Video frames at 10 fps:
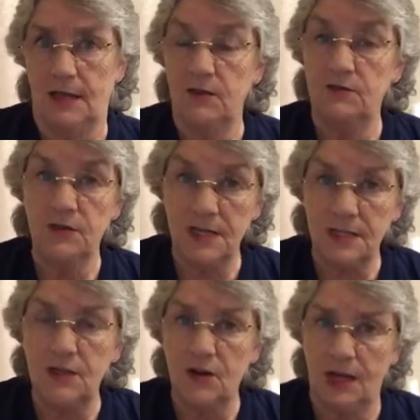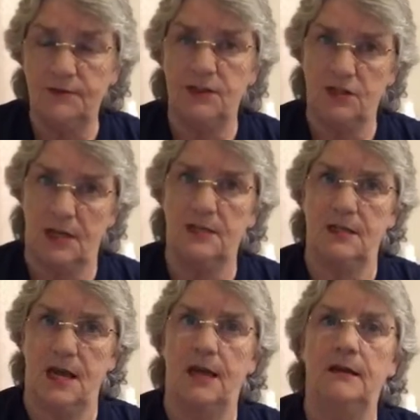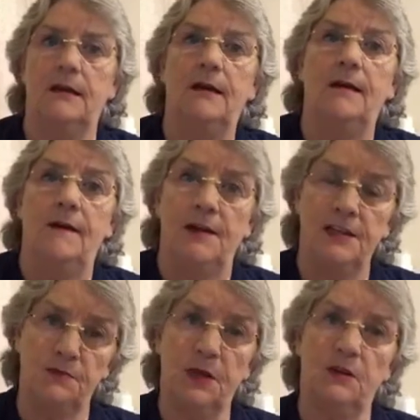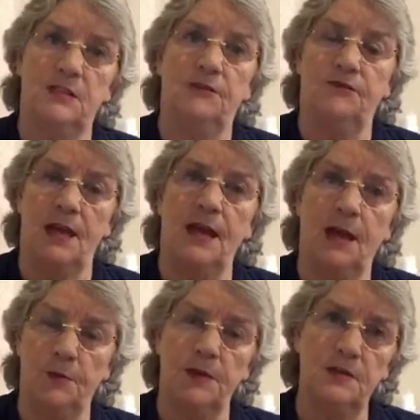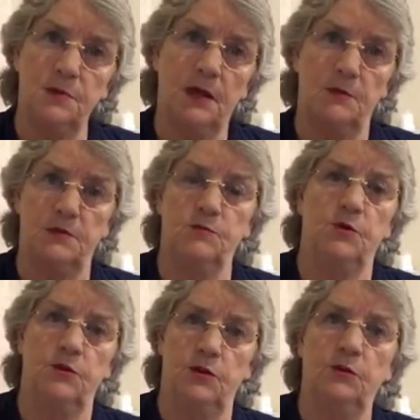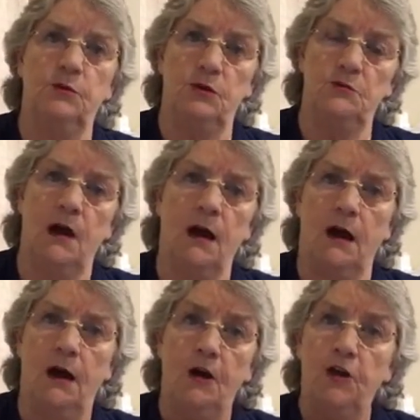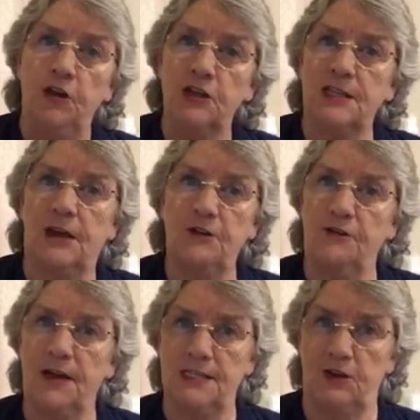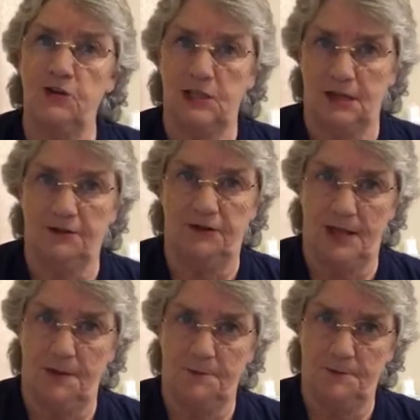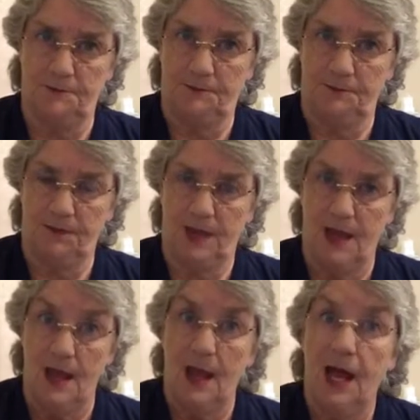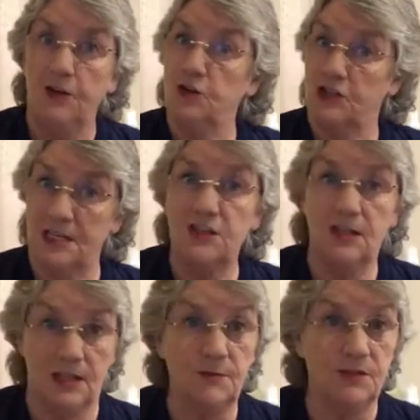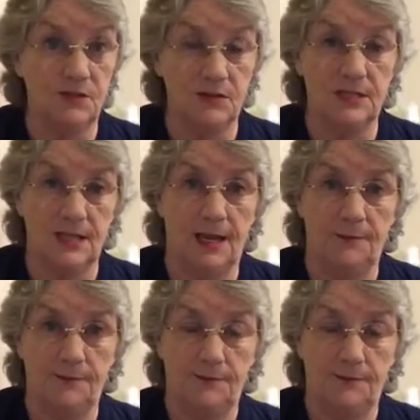And the reason you have to shatter that is because if their happiness becomes more than who you are, you're sacrificing yourself for them. And you're teaching them to do the same.